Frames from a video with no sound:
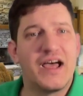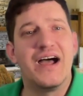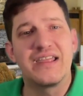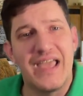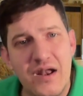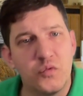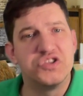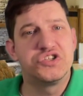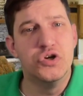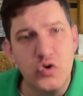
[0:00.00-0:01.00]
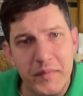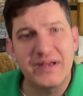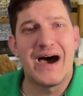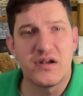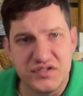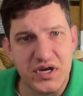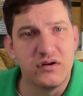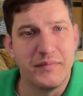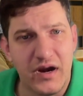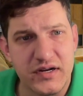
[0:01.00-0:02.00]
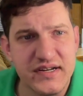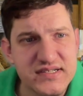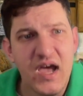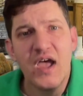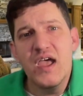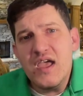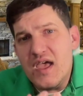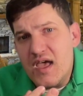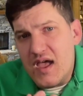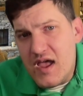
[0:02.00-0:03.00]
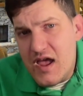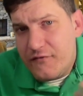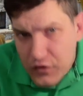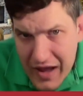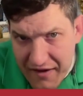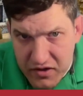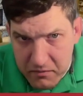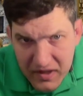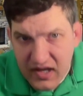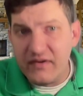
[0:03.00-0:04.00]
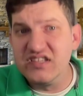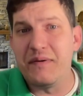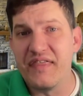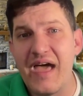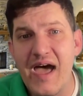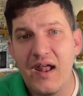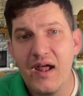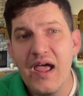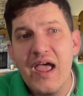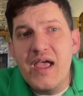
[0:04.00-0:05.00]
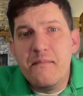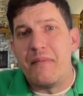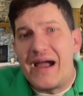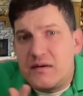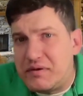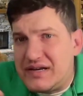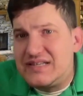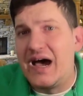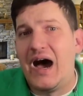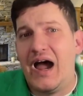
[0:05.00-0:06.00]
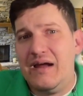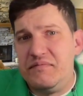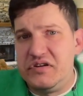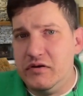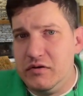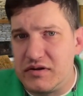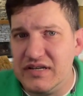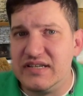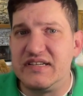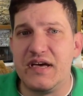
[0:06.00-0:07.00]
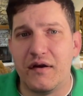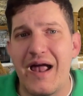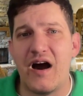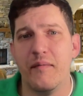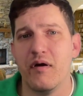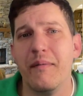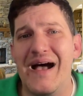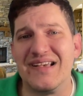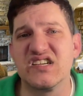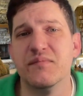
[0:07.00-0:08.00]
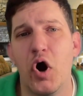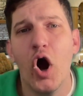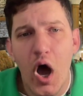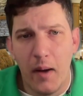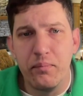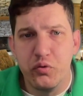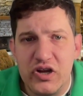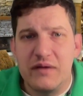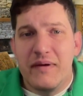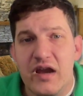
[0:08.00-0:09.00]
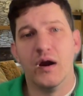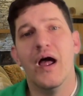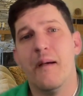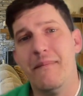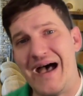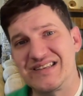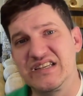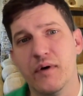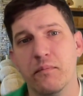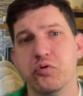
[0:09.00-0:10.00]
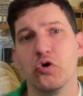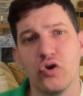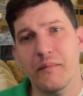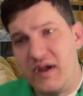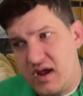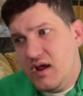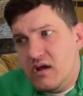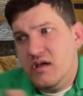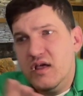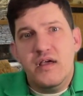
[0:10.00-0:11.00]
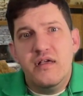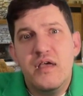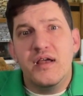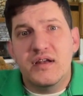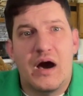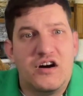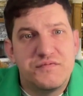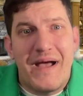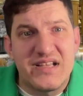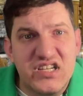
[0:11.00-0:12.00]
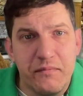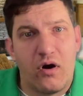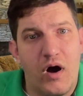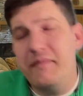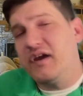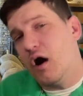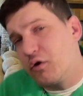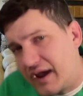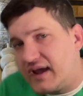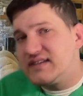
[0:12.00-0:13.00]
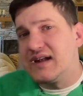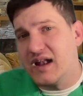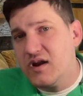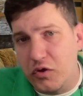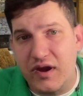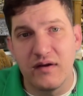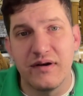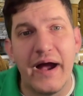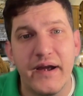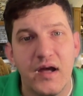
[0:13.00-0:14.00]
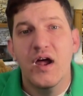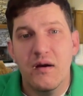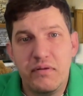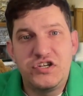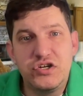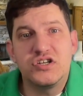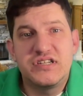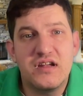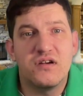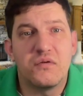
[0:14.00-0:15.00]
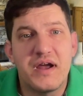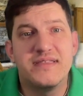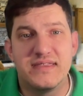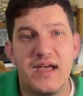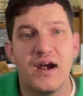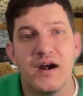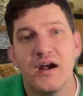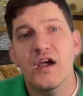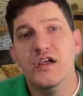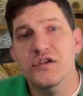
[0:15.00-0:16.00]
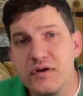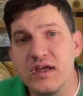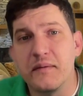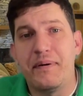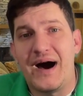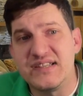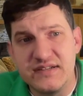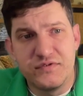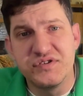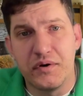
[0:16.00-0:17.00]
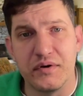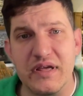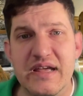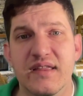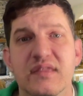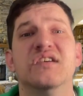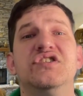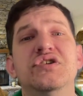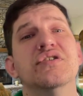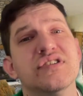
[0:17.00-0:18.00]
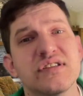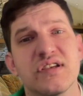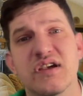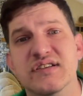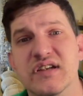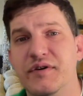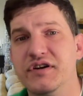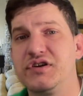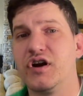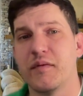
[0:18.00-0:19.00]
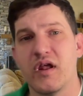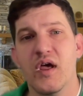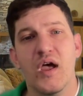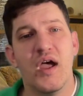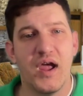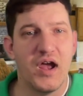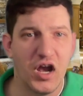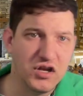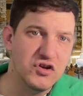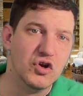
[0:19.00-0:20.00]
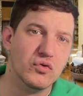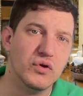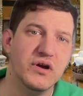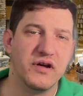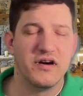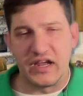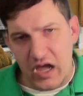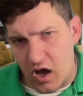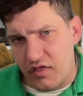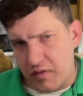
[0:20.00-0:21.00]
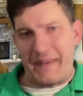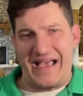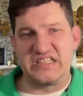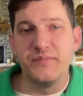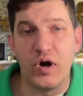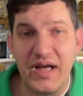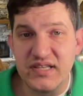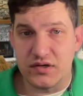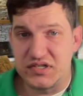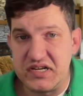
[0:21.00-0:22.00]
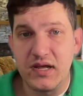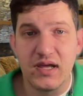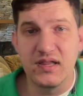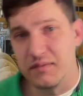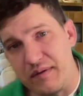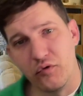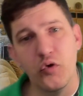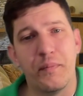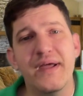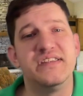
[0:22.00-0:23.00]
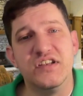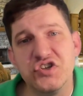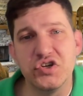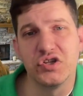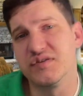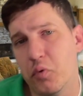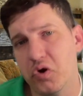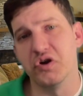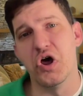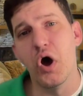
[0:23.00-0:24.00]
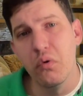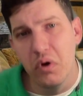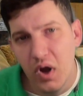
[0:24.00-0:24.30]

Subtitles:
again with two McDonald's All-Americans, if you haven't been convinced by that, it might be time to consider Alabama basketball a premier basketball program in college basketball. I mean, okay, it's not North Carolina, but you're sitting right there. You get a positive result in this year's NCAA tournament, and you're really, like, the basketball heads are seeing it. The people who pay attention to the sport know,